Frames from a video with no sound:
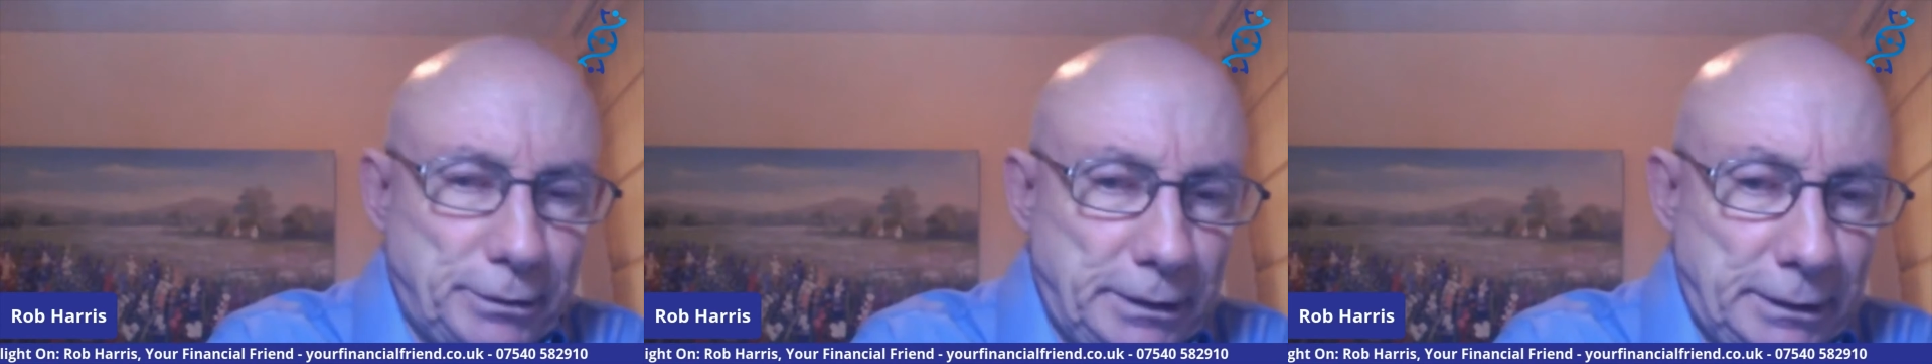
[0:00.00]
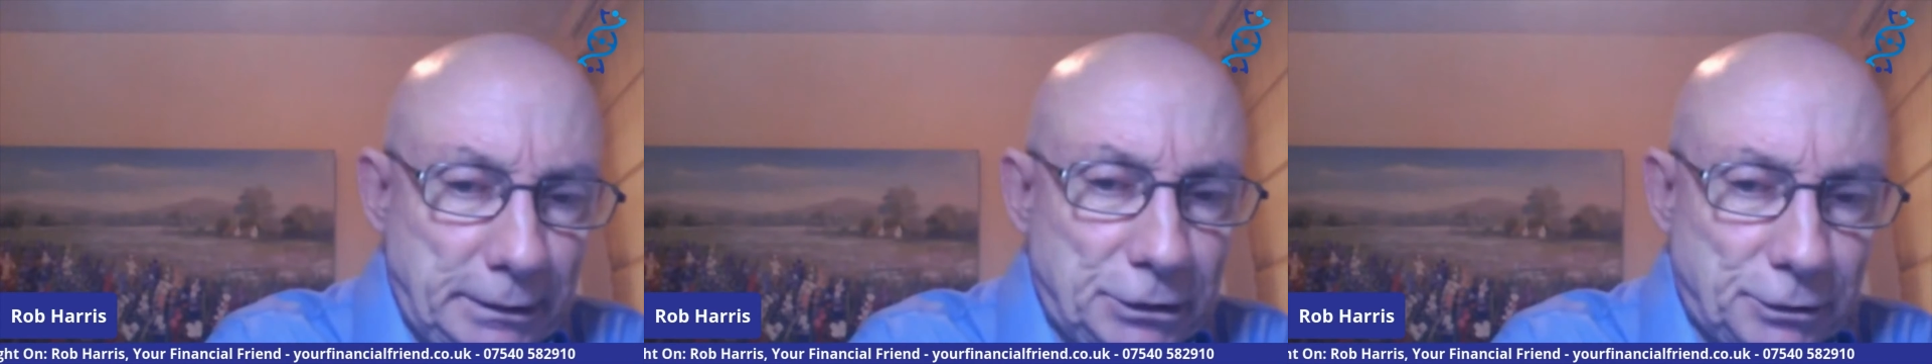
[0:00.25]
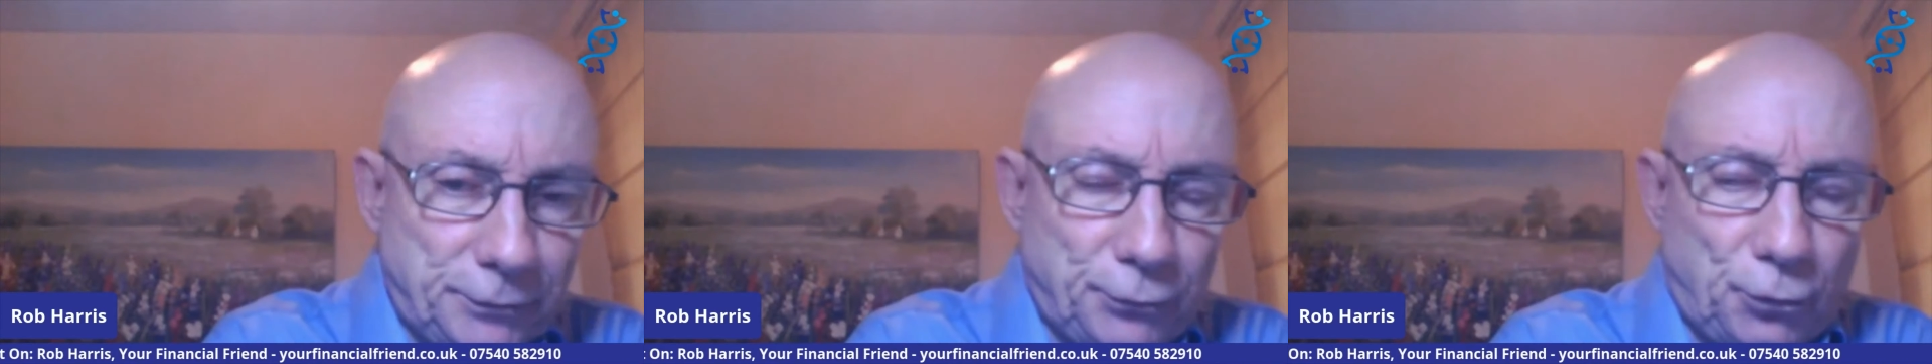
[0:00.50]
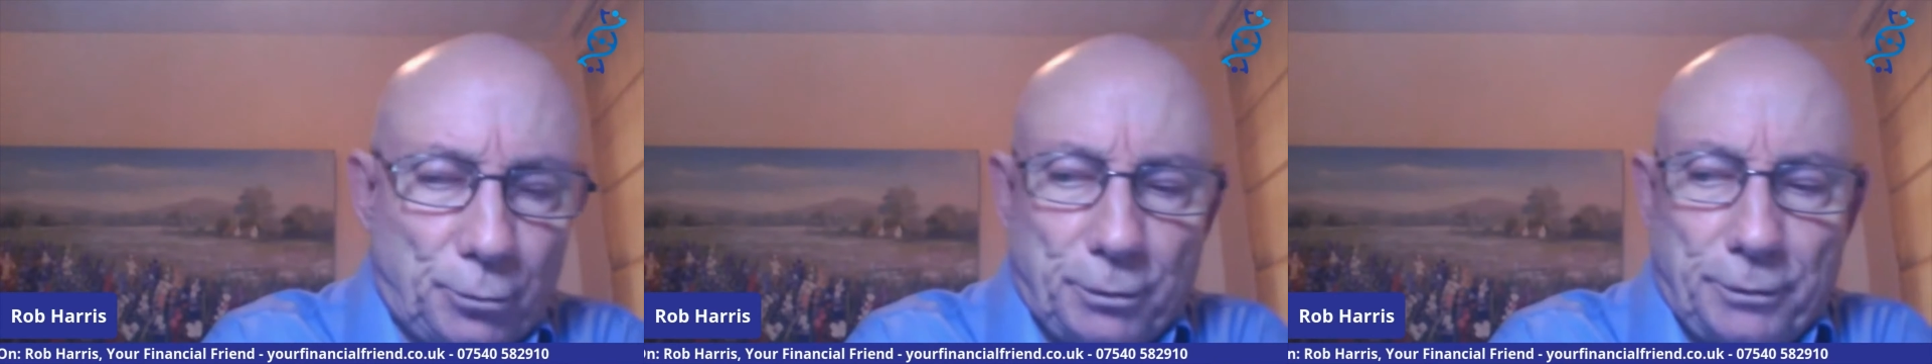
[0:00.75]
or it's a
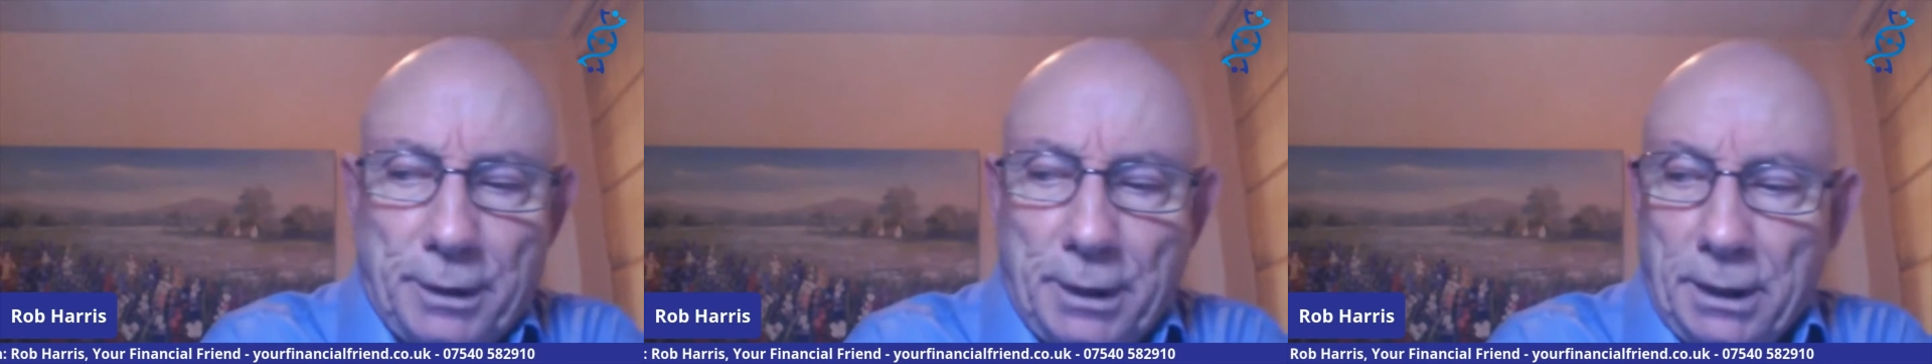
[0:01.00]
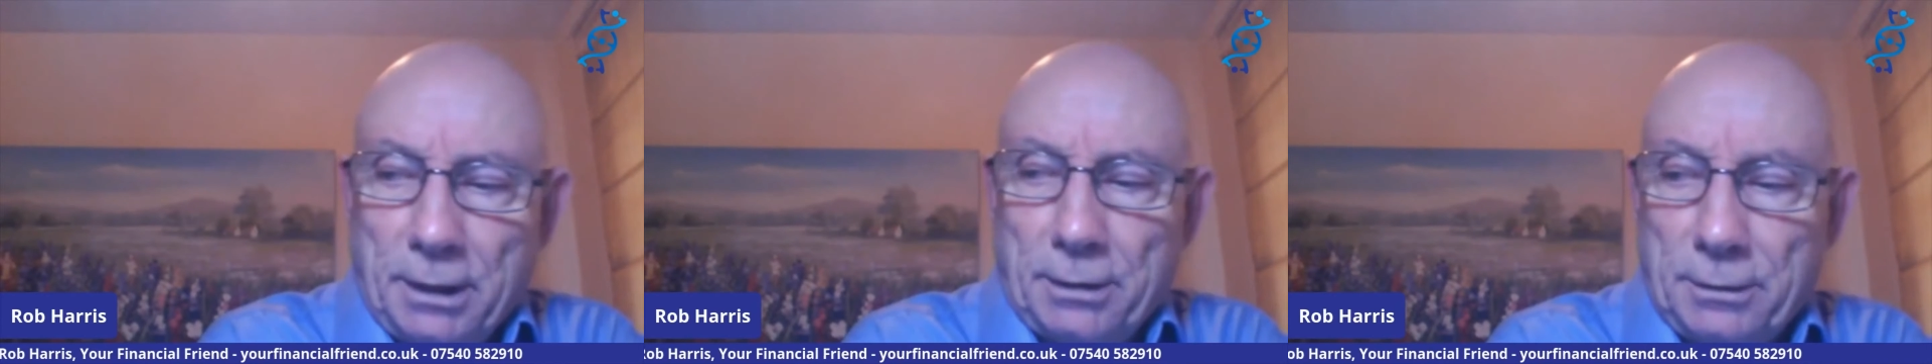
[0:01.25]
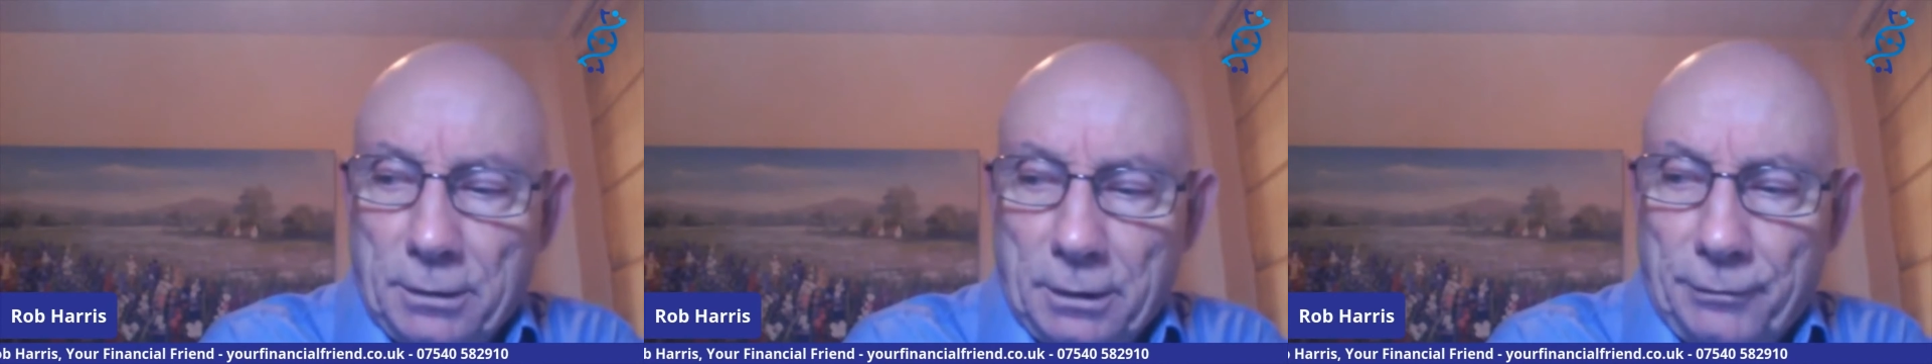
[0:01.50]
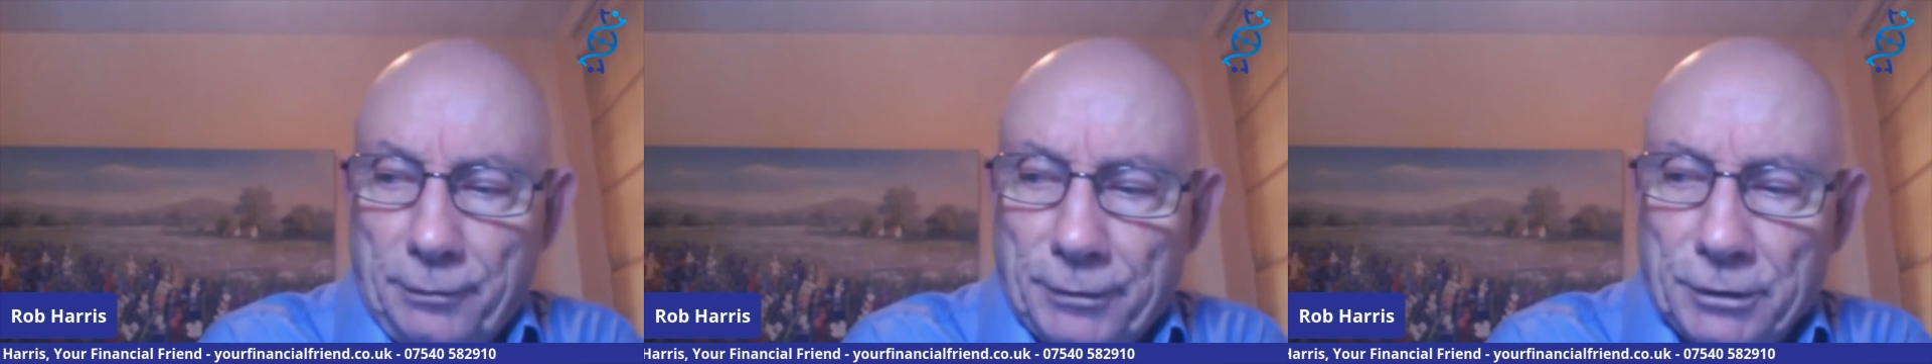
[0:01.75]
form of